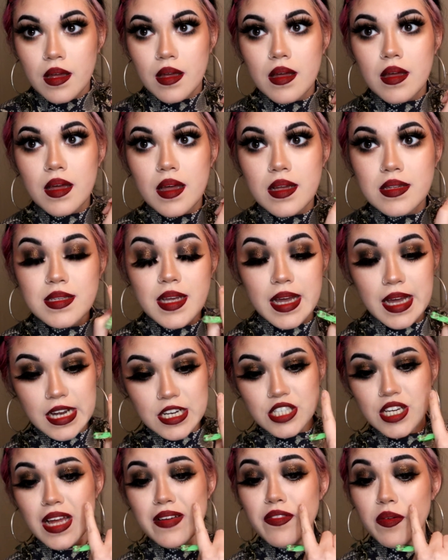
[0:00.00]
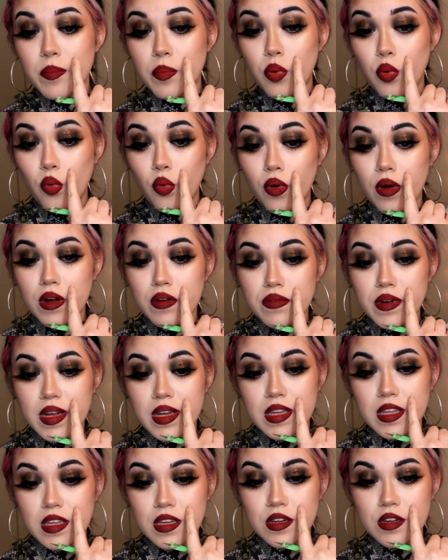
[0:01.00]
And I actually have a pore
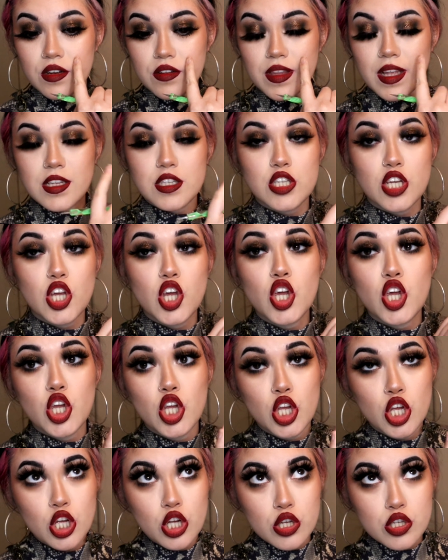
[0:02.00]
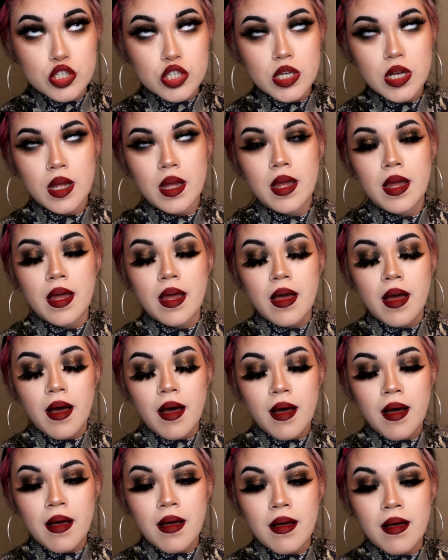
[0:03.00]
right here that's huge,
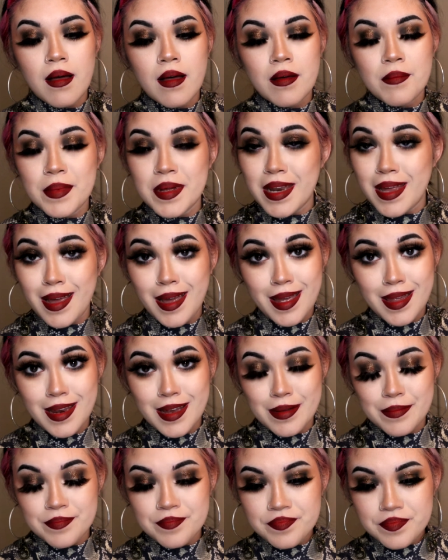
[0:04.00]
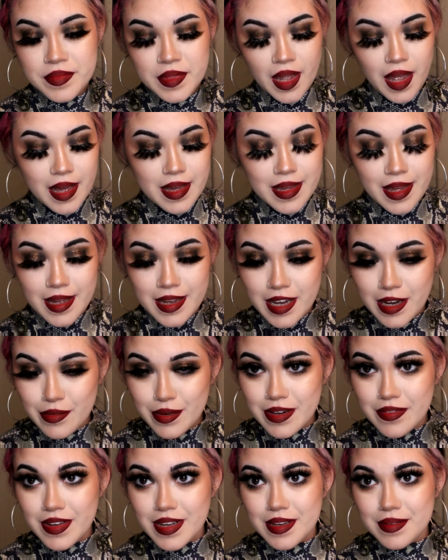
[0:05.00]
and I hate it. I can't get
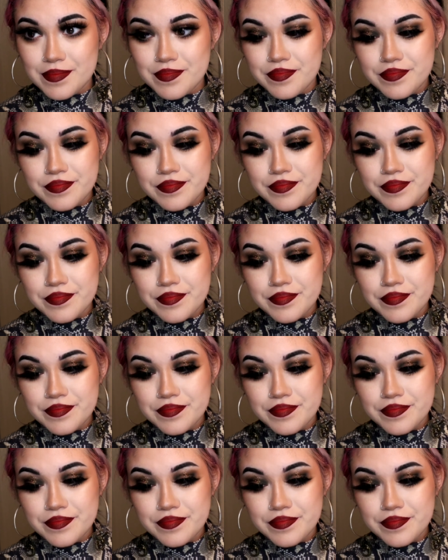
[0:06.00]
rid of it.